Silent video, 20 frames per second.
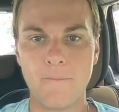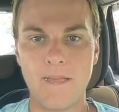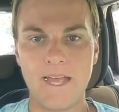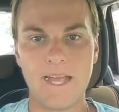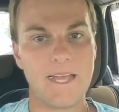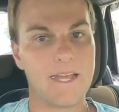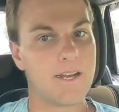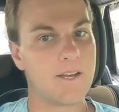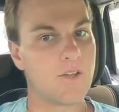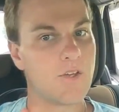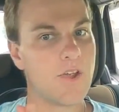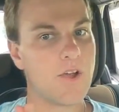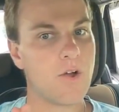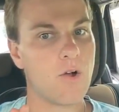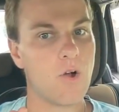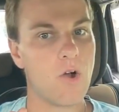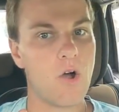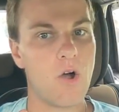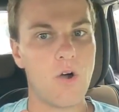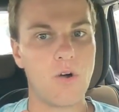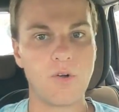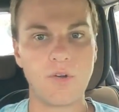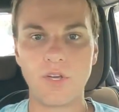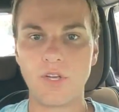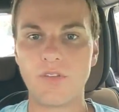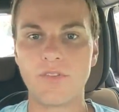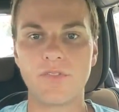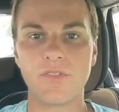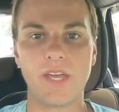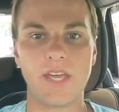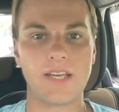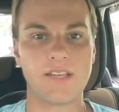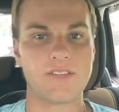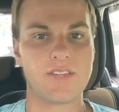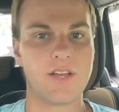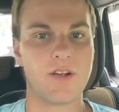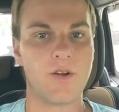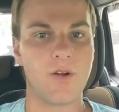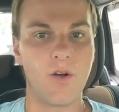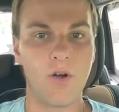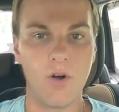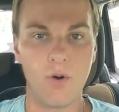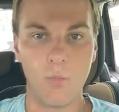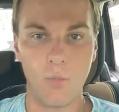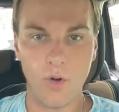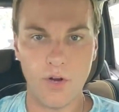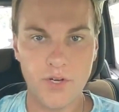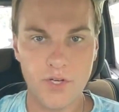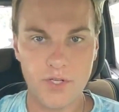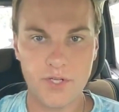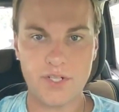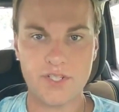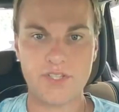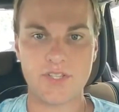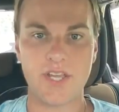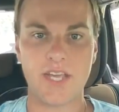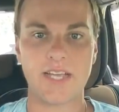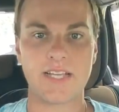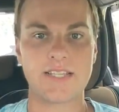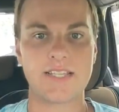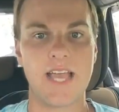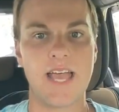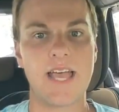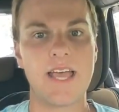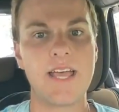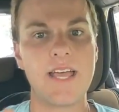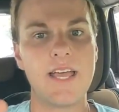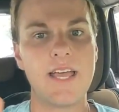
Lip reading: and they are all good things, they are all wondrous things, that